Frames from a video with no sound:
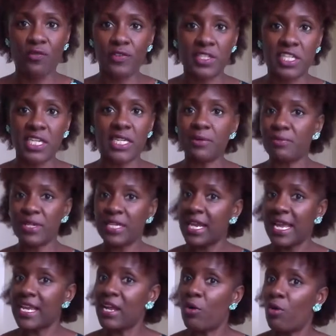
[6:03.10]
for cheating, but it
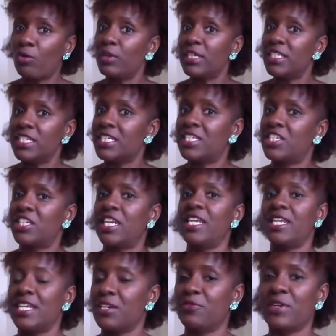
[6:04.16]
ain't only just
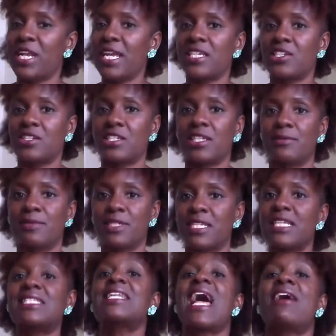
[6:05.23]
cheating in relationships. It
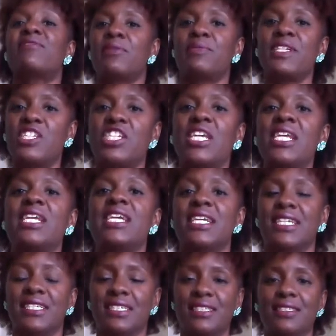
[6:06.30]
doesn't have to be
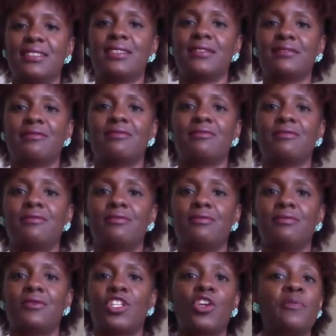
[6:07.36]
cheating.
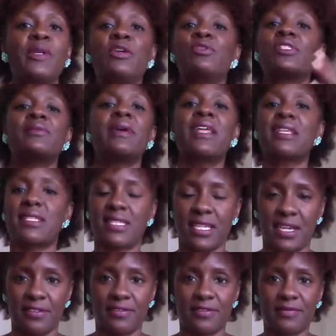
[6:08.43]
You could be doing some other
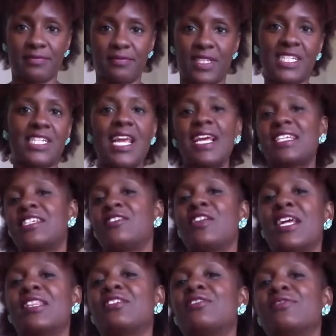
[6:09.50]
stuff that she asked you
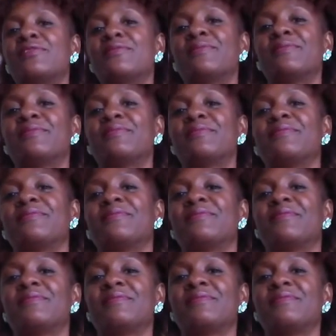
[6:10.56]
not to do.
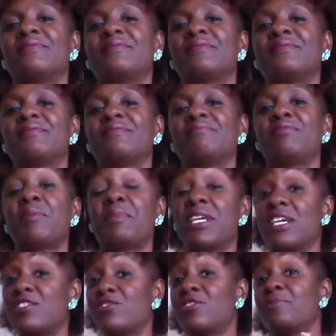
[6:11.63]
But
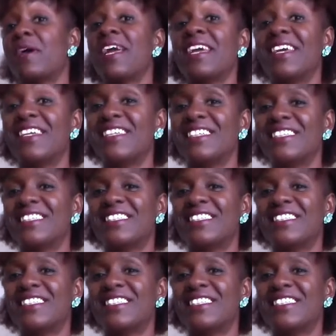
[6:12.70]
because you're the man,